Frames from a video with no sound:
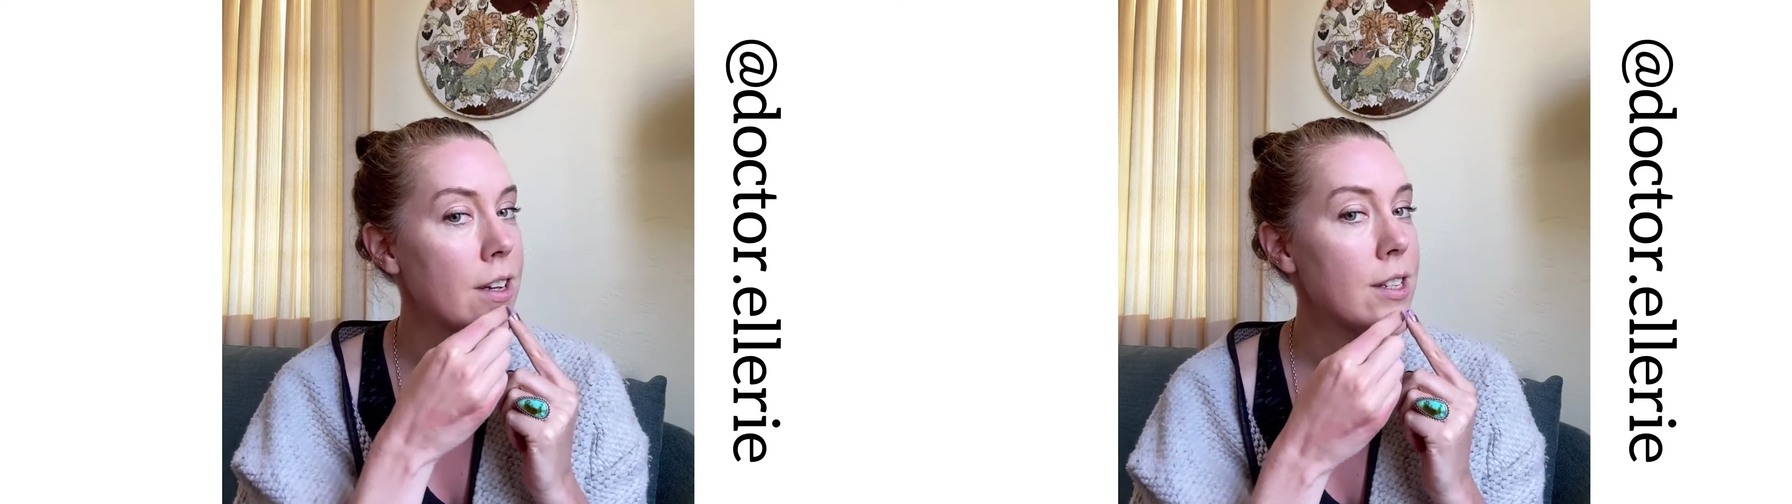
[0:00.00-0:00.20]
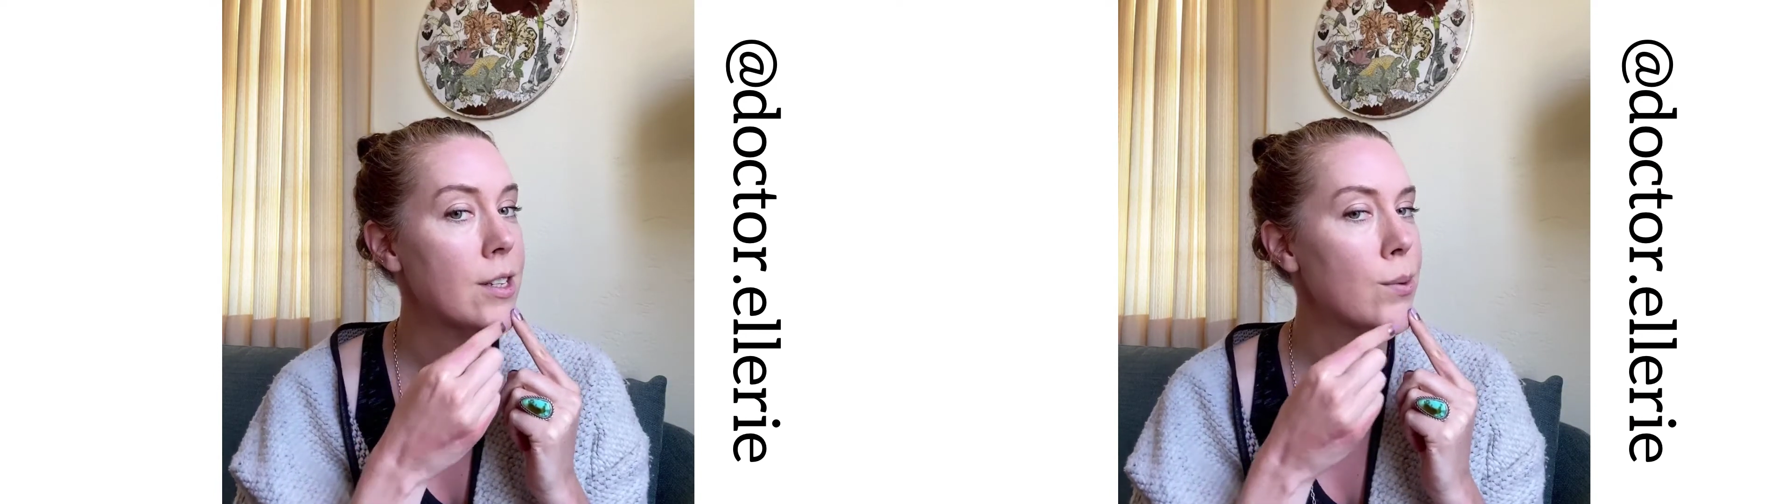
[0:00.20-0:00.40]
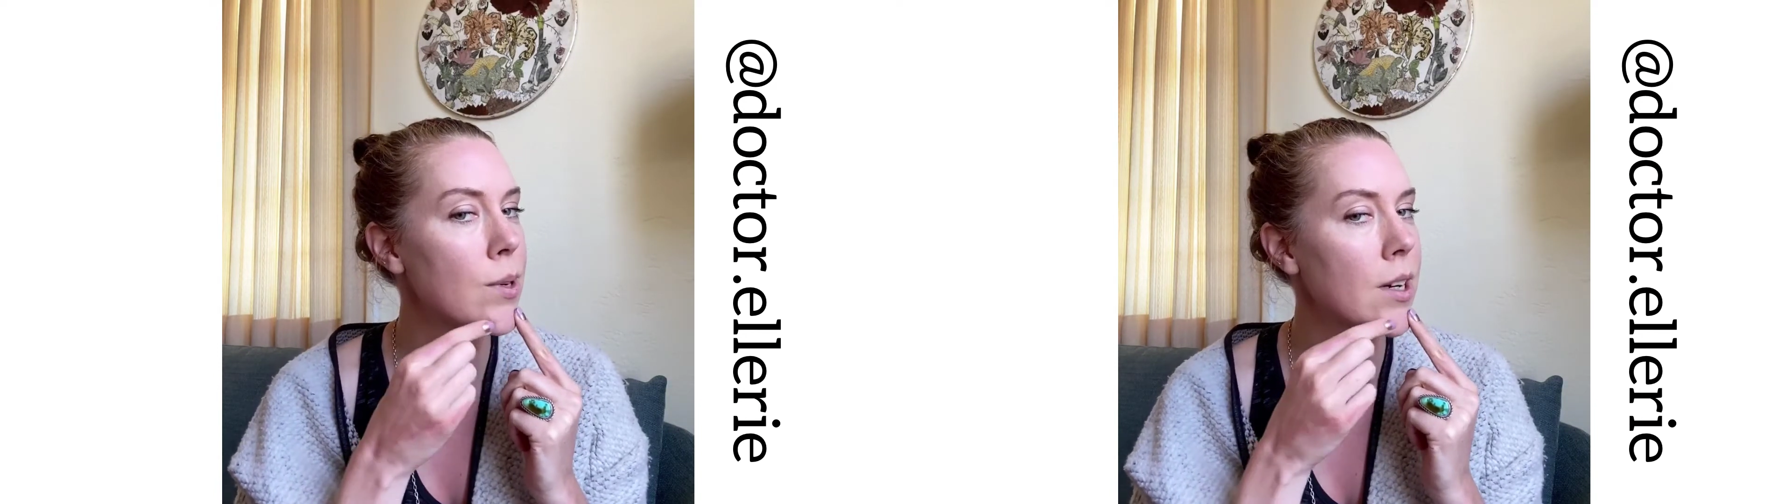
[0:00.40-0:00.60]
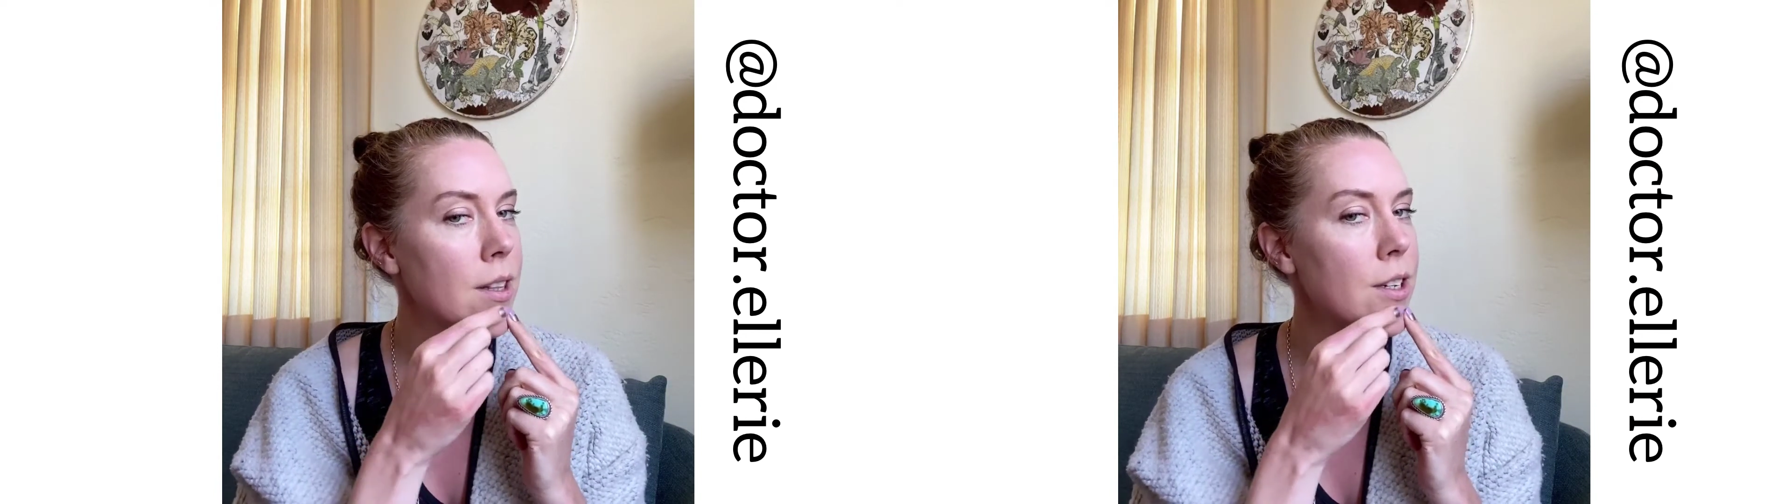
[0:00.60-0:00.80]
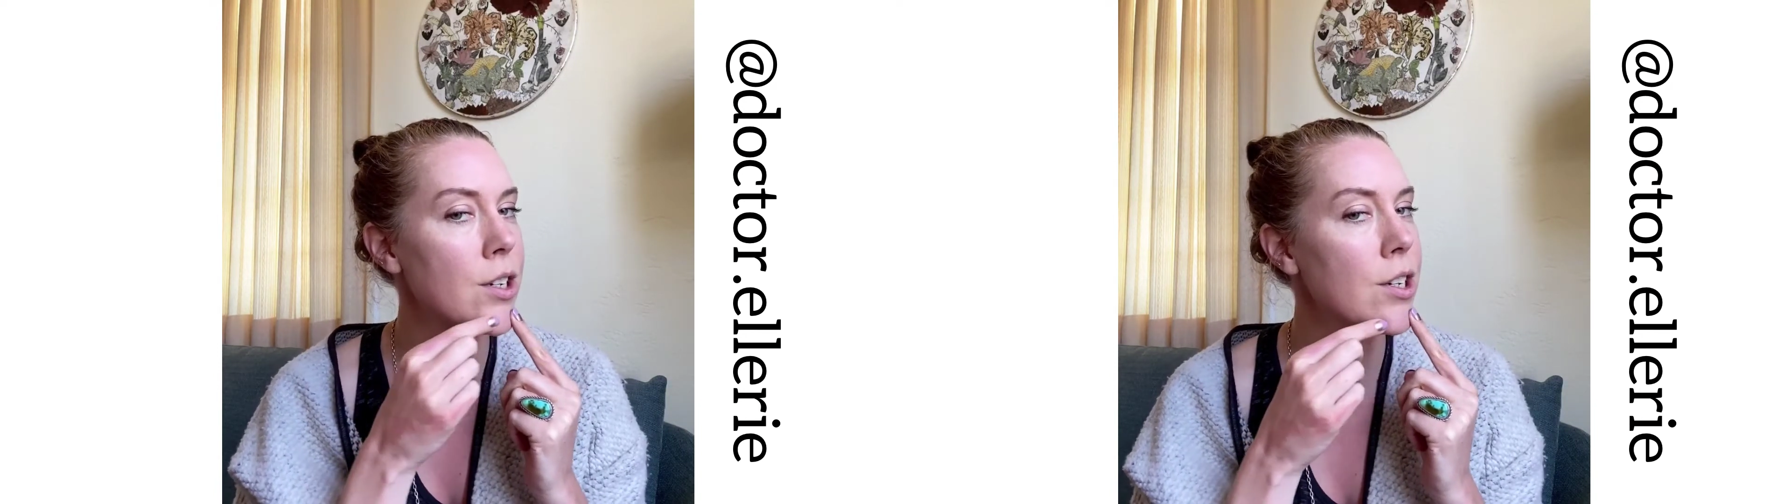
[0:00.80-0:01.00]
So work on the
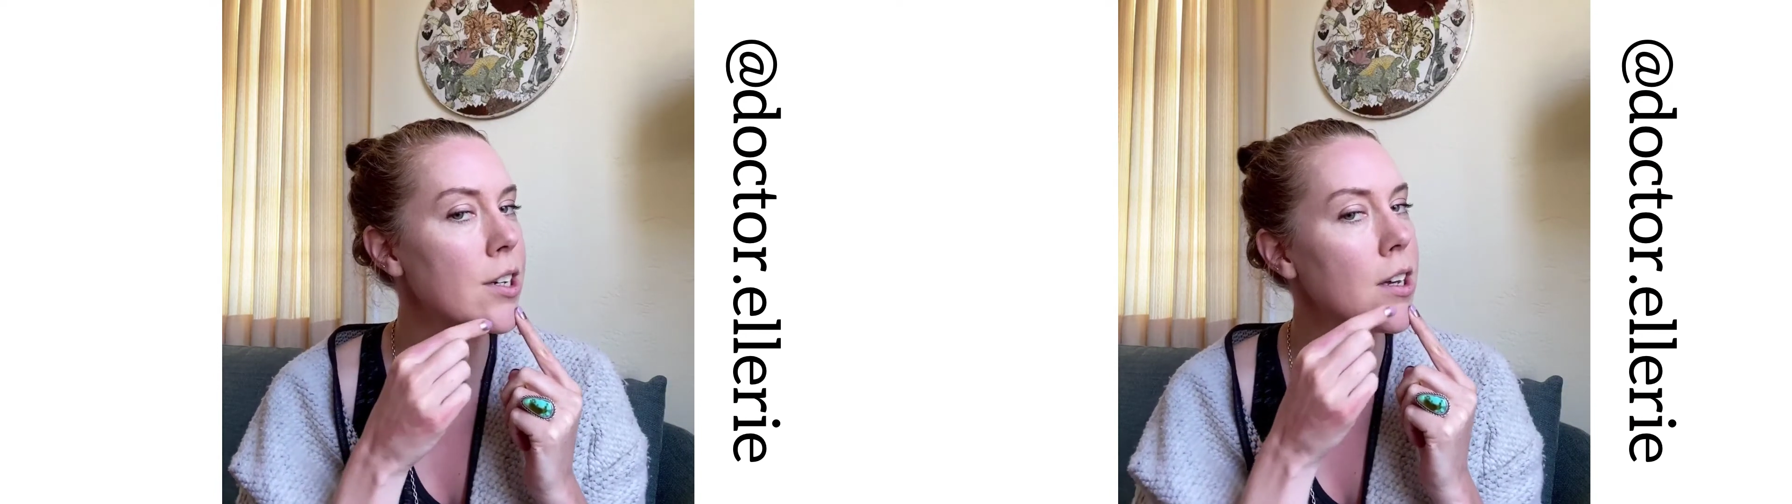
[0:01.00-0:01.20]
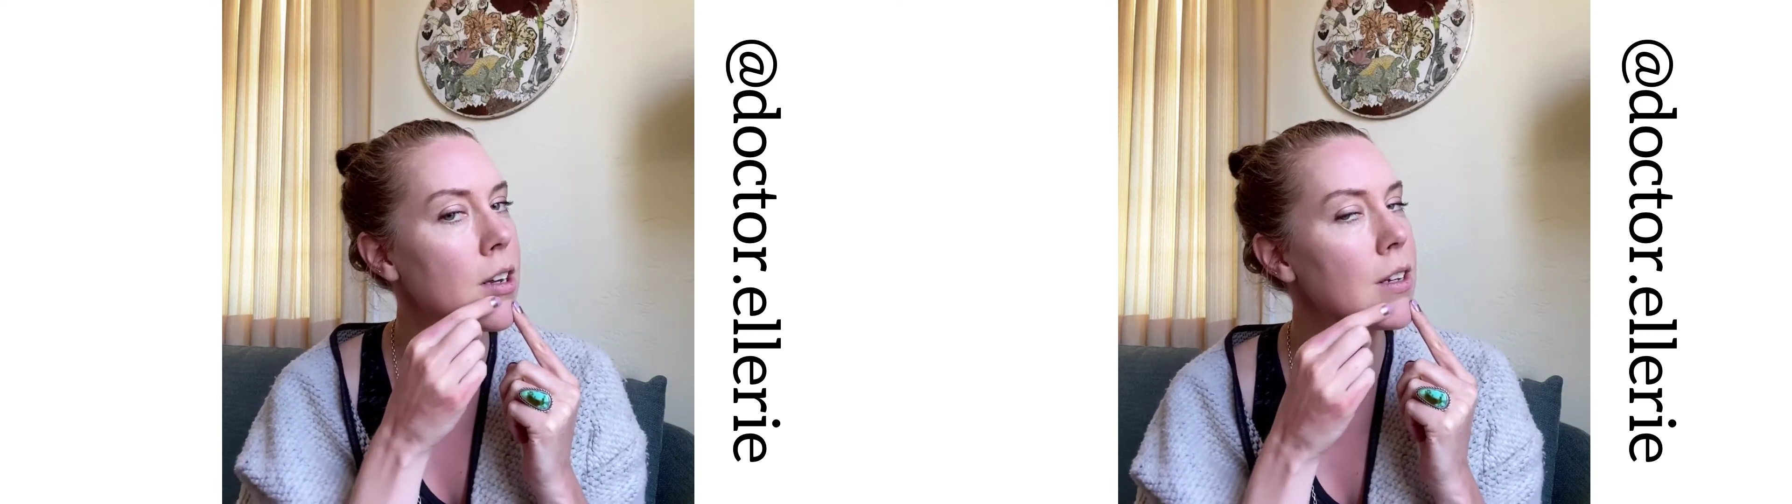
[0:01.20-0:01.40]
chin,